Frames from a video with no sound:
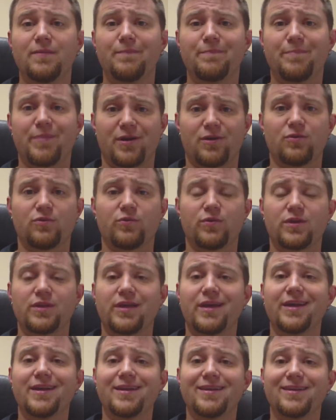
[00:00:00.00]
barrel
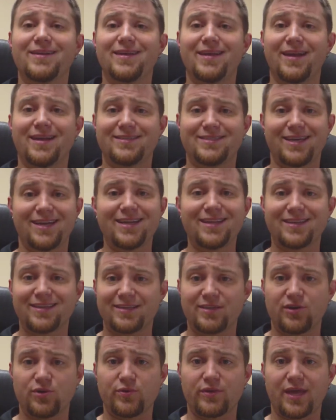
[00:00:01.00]
related that has
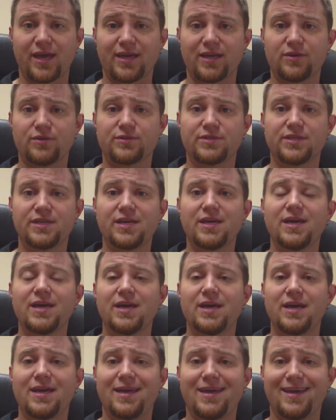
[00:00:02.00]
anything to do with accuracy
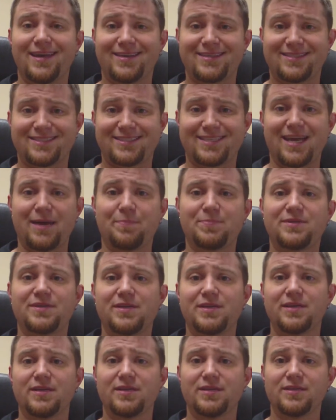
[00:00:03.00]
except
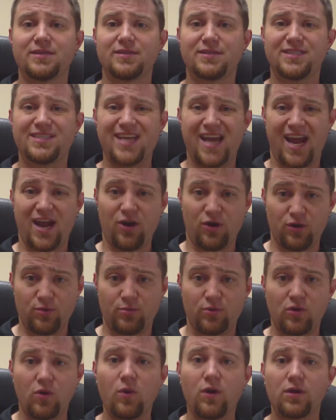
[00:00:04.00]

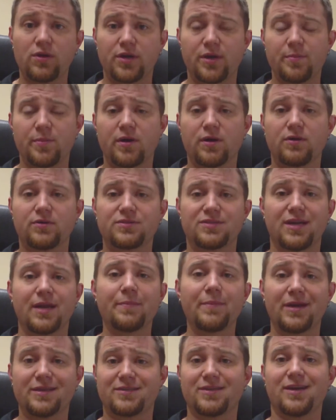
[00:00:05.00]
terrible quality barrels. And
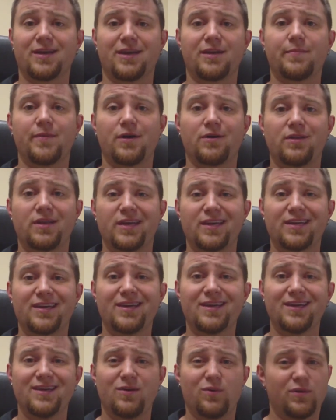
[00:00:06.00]
I'm not talking about like
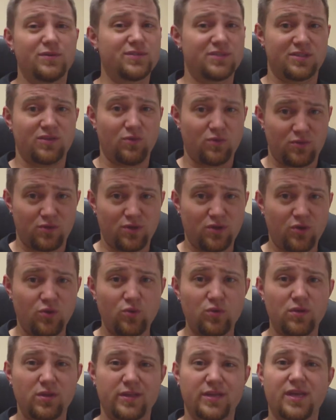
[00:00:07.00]
ones that don't look
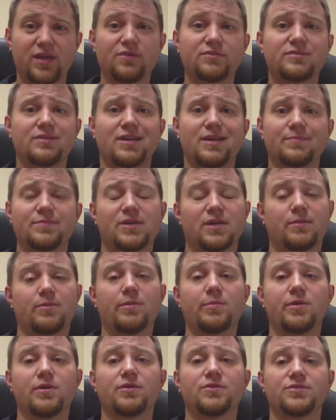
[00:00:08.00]
cool on the outside. I'm talking
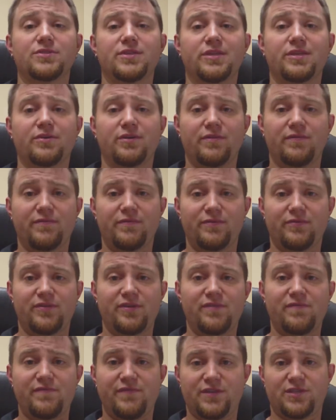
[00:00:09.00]
about barrels that you can
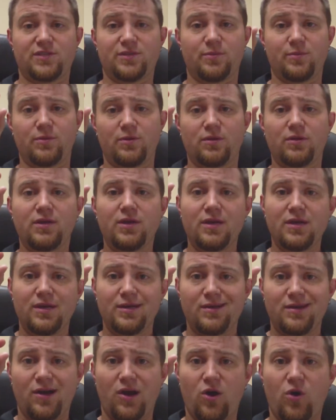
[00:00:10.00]
see visible
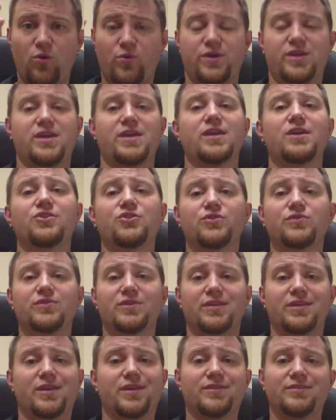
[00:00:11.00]
honing issues
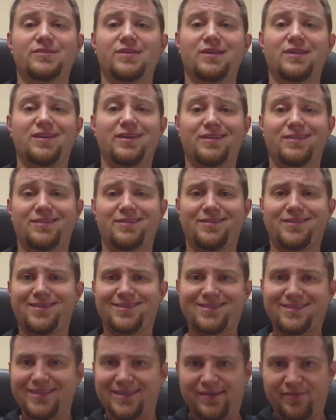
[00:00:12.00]
on the inside. Like you
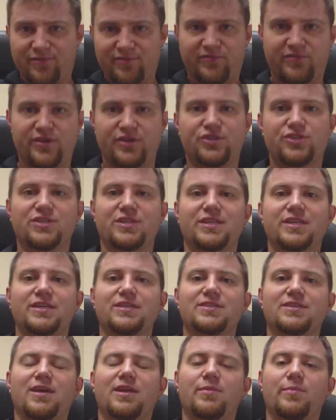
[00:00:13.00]
can see different finishes on the
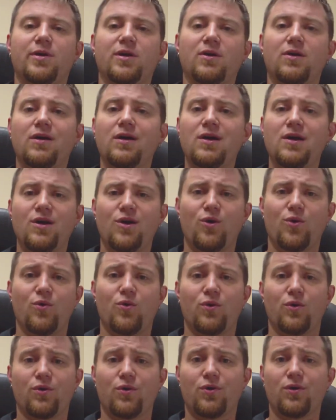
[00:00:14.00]
inside of the barrel,
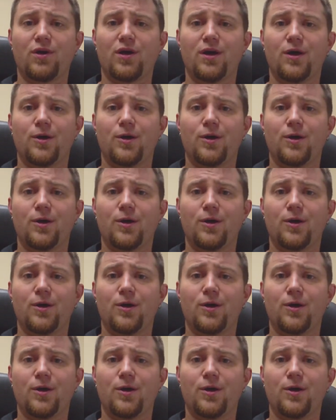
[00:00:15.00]
or